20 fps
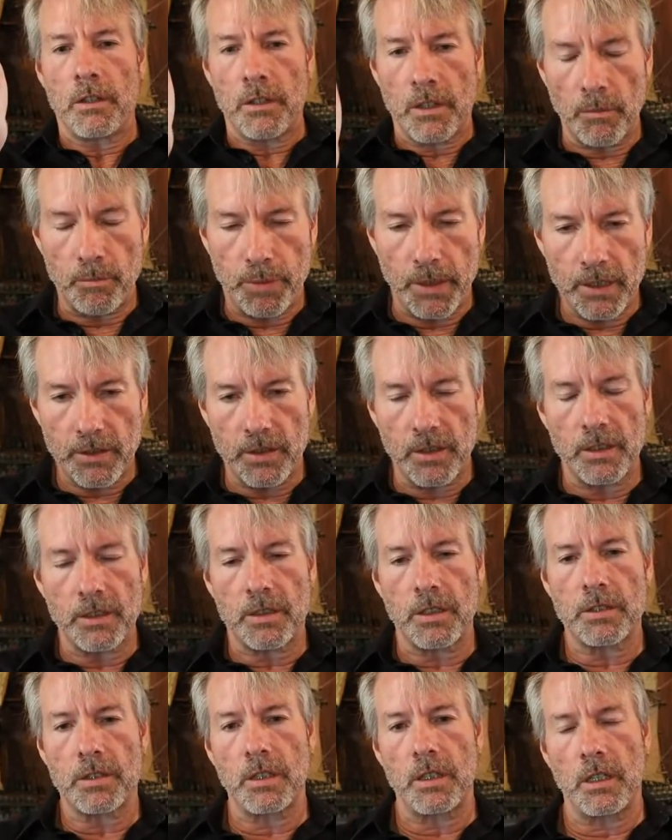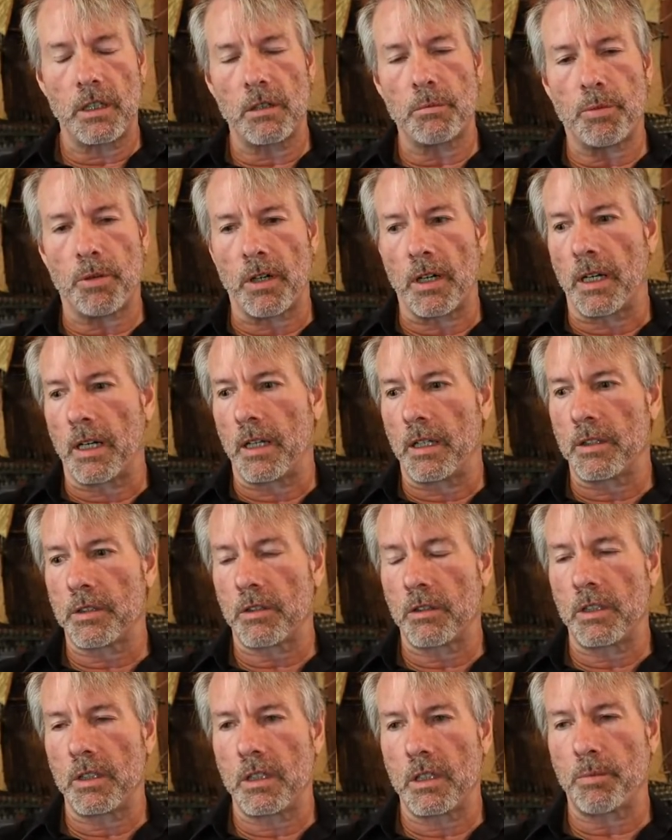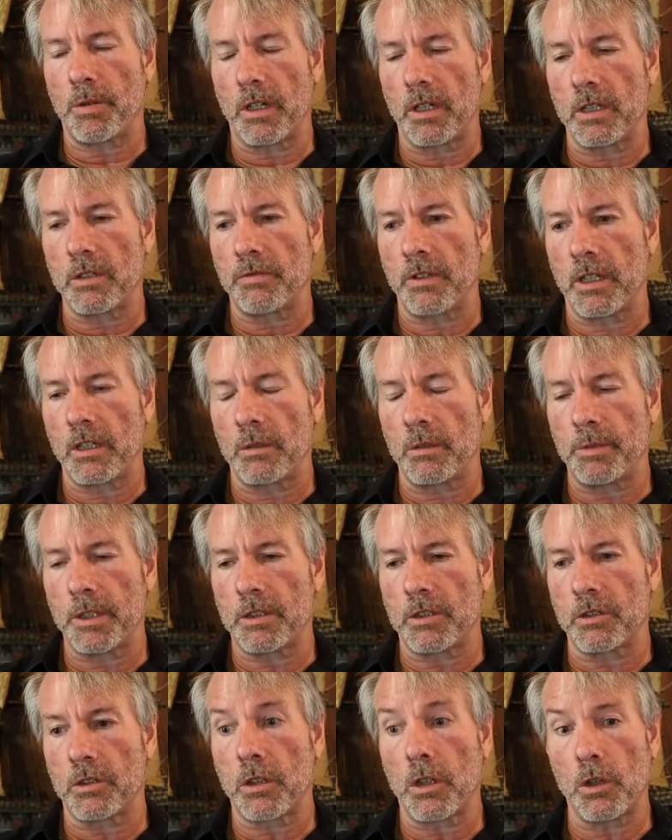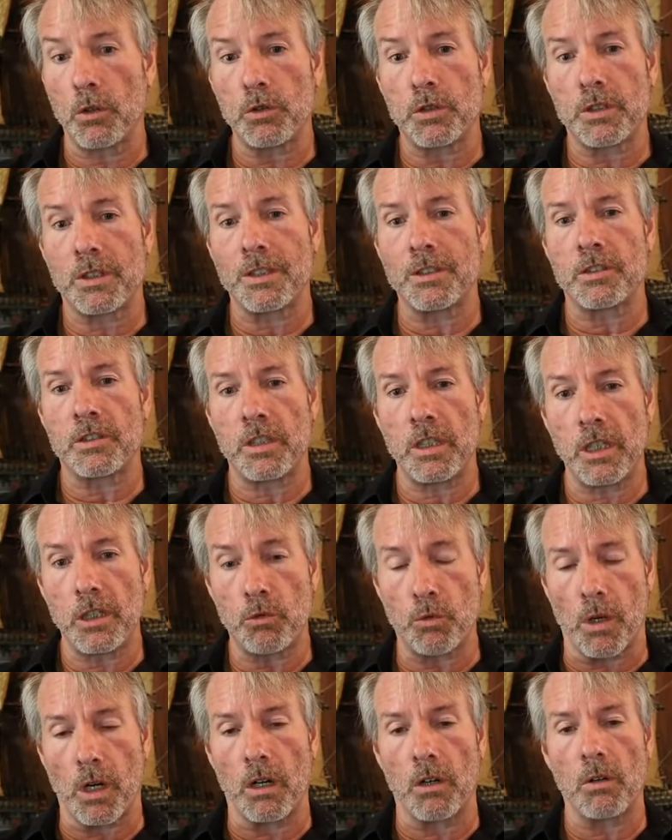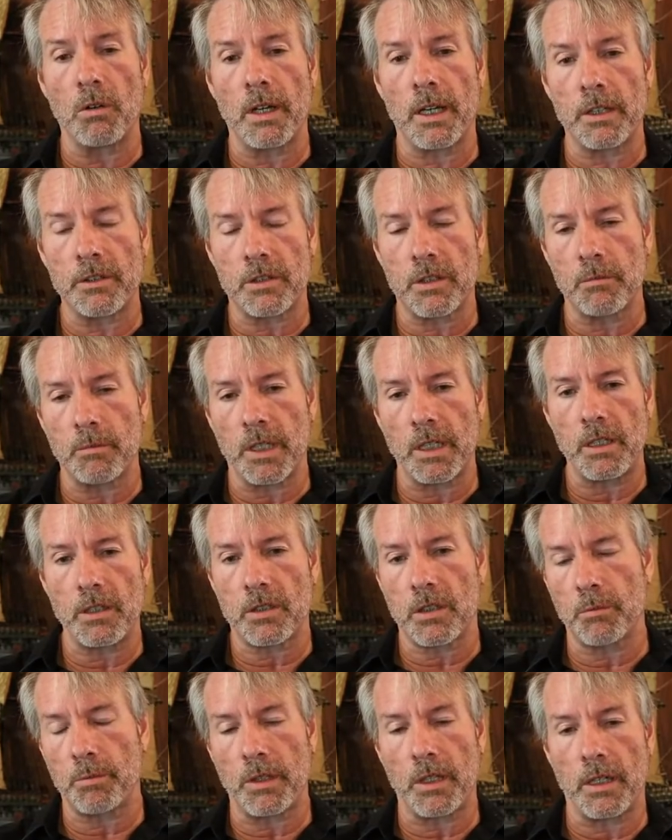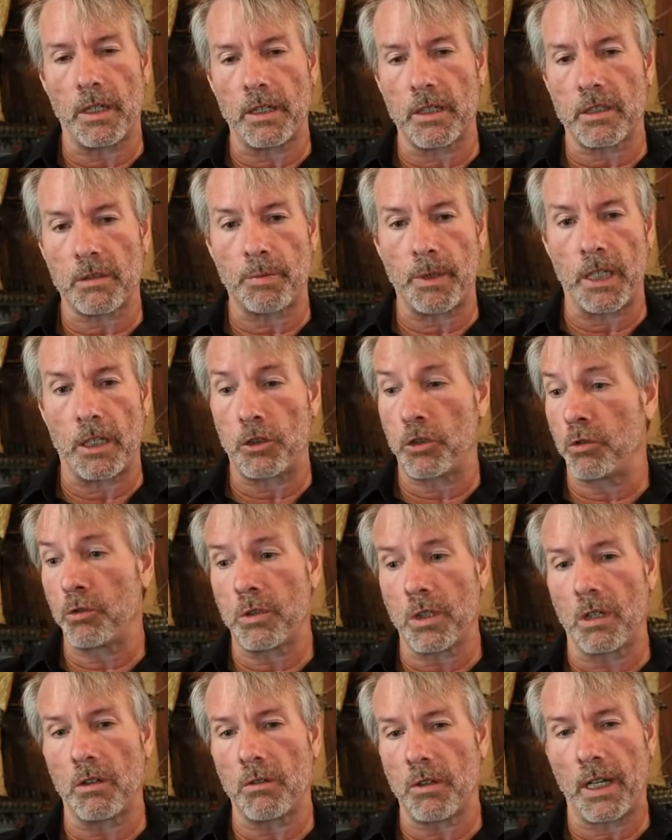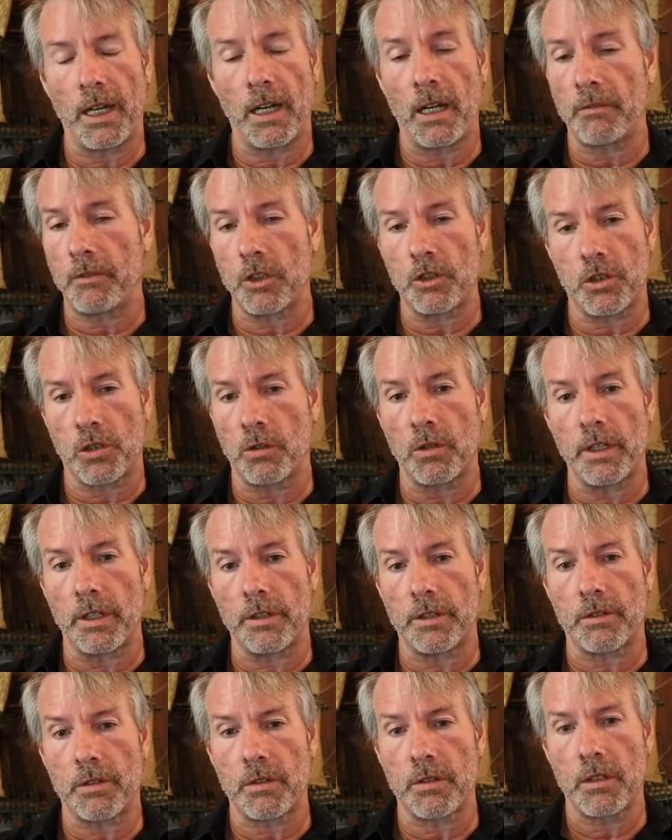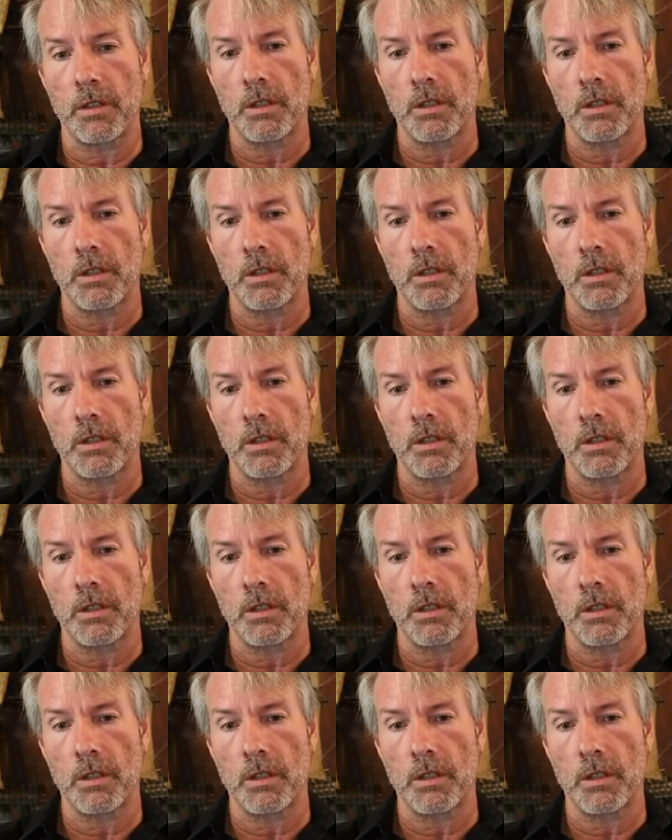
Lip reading: The business is an enterprise, or the enterprise value of the business goes to zero as the money supply expands. You don't have a choice.